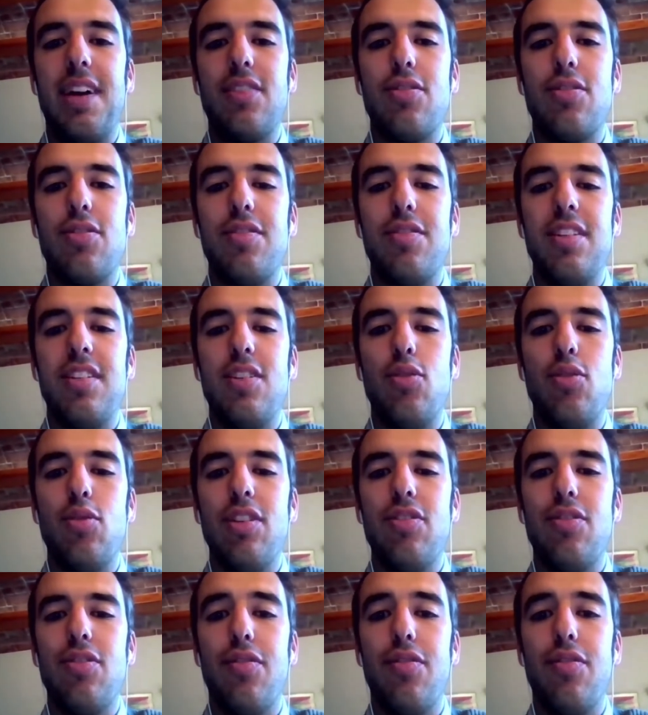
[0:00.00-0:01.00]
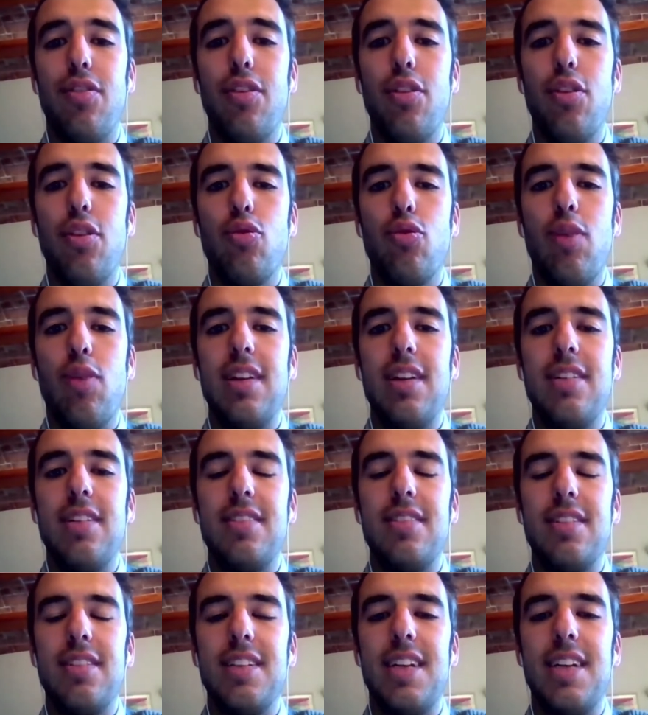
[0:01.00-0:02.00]
of the situation for those
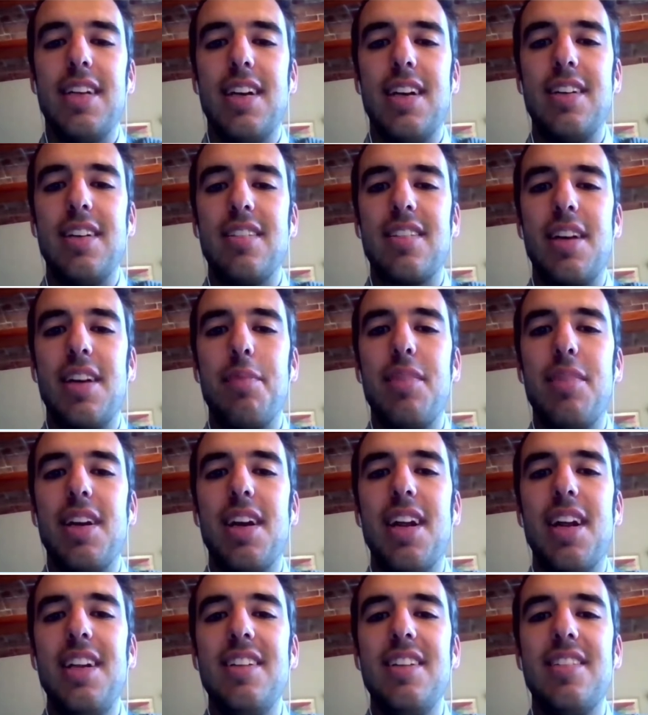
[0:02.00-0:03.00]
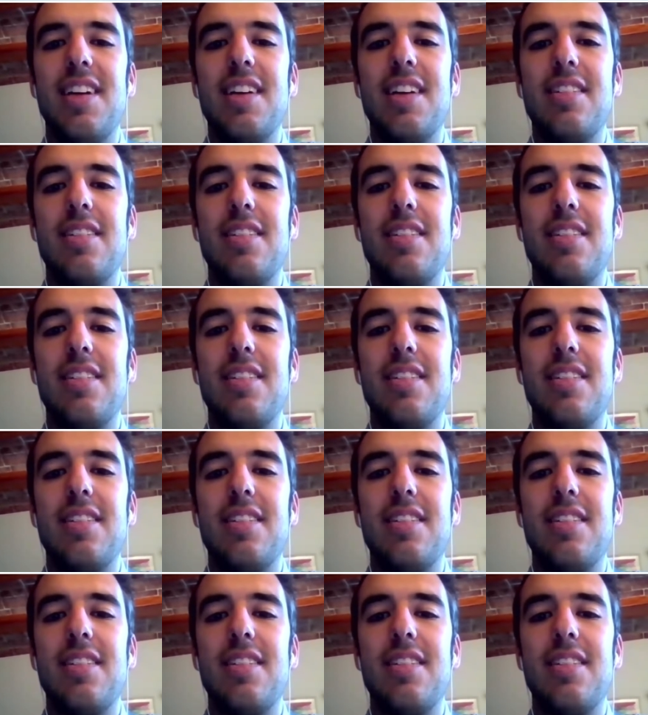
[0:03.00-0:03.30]
ones that are skeptical is that